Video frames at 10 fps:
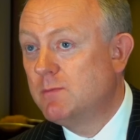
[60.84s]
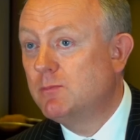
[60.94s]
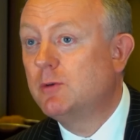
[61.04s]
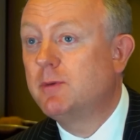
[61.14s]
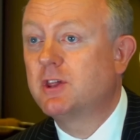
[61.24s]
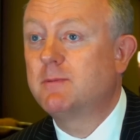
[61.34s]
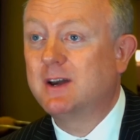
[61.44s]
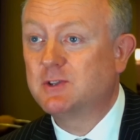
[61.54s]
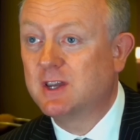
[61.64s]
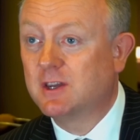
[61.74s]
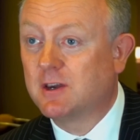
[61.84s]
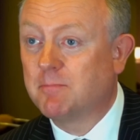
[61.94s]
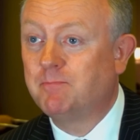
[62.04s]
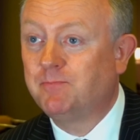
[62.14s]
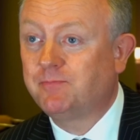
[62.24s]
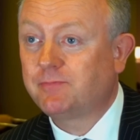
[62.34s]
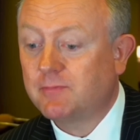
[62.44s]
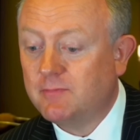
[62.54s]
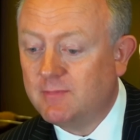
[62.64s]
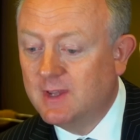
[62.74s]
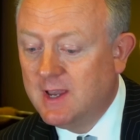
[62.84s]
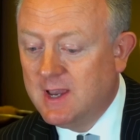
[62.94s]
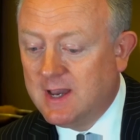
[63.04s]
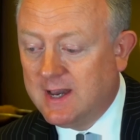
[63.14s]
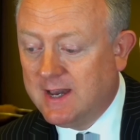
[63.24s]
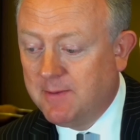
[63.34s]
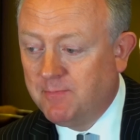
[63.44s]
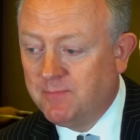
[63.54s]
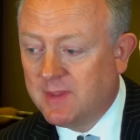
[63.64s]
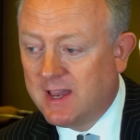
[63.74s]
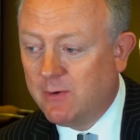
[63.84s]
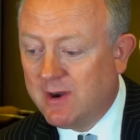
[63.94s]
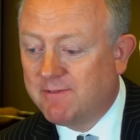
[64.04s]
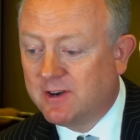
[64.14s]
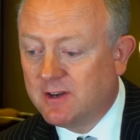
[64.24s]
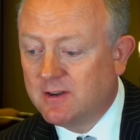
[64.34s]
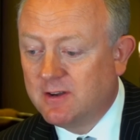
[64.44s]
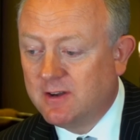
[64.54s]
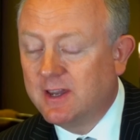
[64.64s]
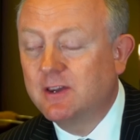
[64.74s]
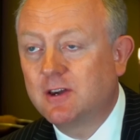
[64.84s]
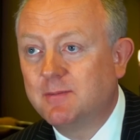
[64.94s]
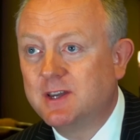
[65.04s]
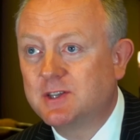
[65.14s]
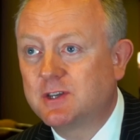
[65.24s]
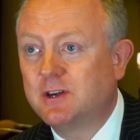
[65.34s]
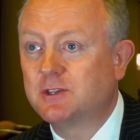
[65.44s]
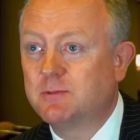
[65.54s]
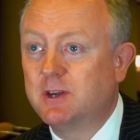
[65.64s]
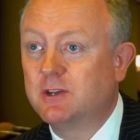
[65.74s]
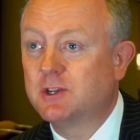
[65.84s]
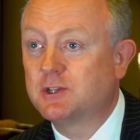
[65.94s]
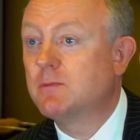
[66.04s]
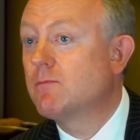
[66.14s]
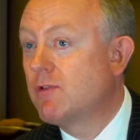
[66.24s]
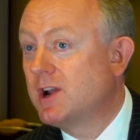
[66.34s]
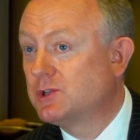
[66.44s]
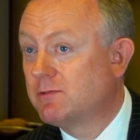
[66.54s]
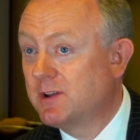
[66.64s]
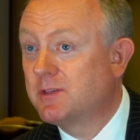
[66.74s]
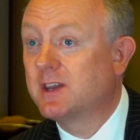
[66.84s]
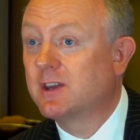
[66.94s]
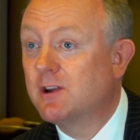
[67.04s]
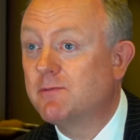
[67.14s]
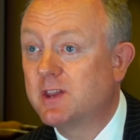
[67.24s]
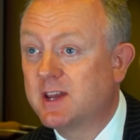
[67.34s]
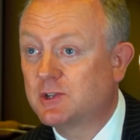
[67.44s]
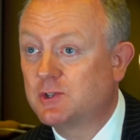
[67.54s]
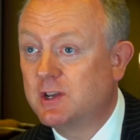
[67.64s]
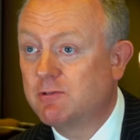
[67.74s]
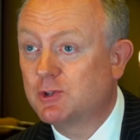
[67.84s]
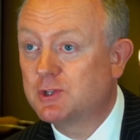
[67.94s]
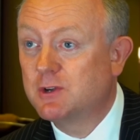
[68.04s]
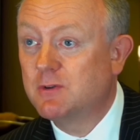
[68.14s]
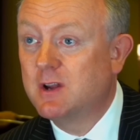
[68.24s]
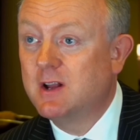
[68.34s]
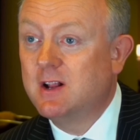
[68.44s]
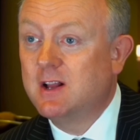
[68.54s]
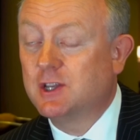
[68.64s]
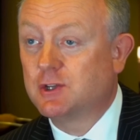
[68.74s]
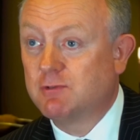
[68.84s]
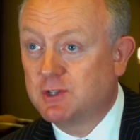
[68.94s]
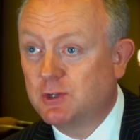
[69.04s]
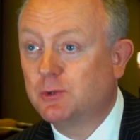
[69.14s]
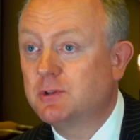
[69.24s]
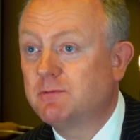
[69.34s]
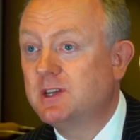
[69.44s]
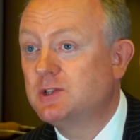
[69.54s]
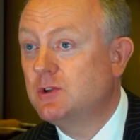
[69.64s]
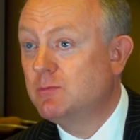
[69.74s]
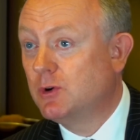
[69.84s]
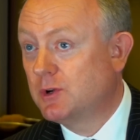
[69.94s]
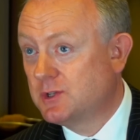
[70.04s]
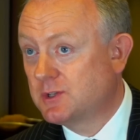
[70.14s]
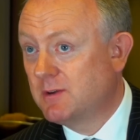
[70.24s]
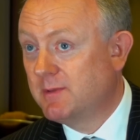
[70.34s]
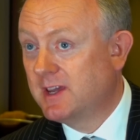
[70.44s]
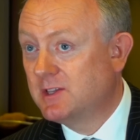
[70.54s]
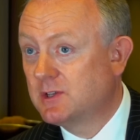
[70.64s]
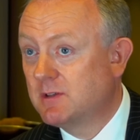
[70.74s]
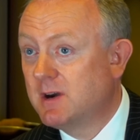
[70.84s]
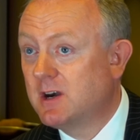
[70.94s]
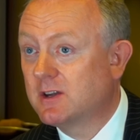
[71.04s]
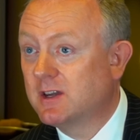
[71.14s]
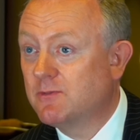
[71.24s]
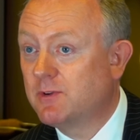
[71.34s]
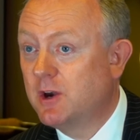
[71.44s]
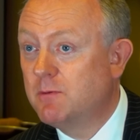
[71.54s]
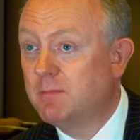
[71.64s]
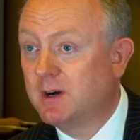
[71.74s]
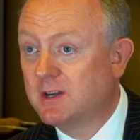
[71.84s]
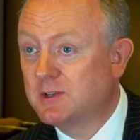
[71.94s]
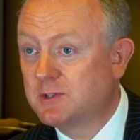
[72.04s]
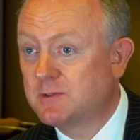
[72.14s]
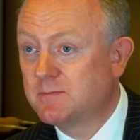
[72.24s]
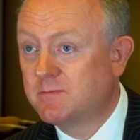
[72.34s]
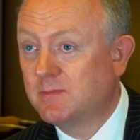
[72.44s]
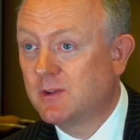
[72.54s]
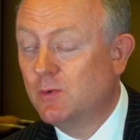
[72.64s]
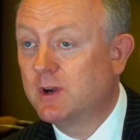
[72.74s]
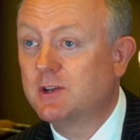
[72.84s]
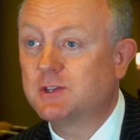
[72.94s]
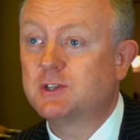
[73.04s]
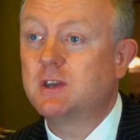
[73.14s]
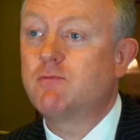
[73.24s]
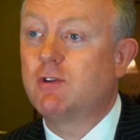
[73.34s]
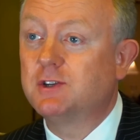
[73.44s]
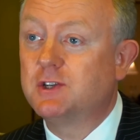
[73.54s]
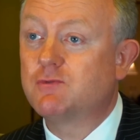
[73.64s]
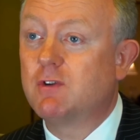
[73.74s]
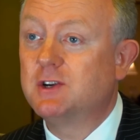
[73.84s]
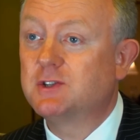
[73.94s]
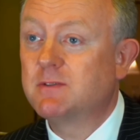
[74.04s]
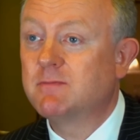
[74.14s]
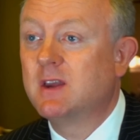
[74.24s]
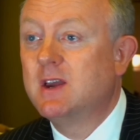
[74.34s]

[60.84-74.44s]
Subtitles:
We're more bothered about income. However, income is going to be under some pressure, I think, over the next year or two. As a result of these new mortgages coming into the market for home buyers, we're going to see prices rising,